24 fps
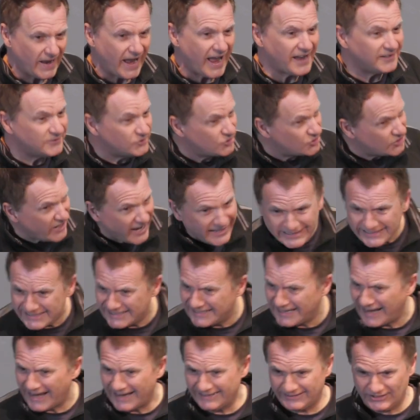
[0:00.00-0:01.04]
And
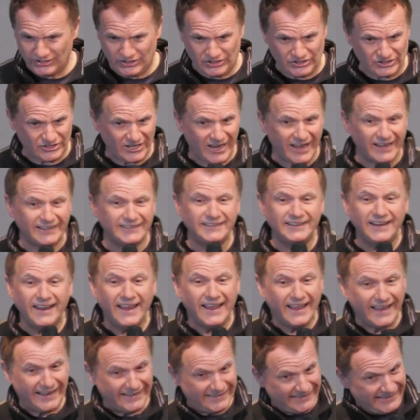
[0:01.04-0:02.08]
Jesse had a son,
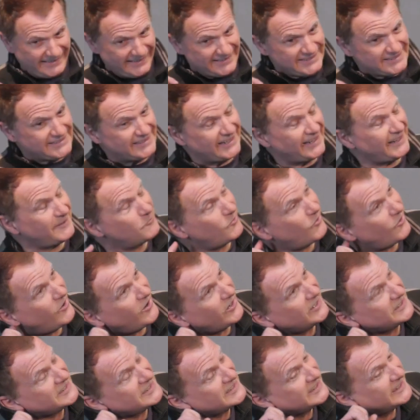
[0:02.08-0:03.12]
and his name
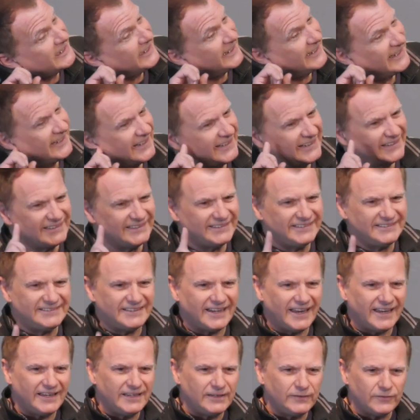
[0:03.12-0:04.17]
was
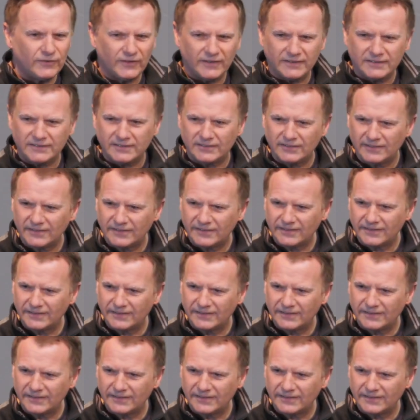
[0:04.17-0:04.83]
David.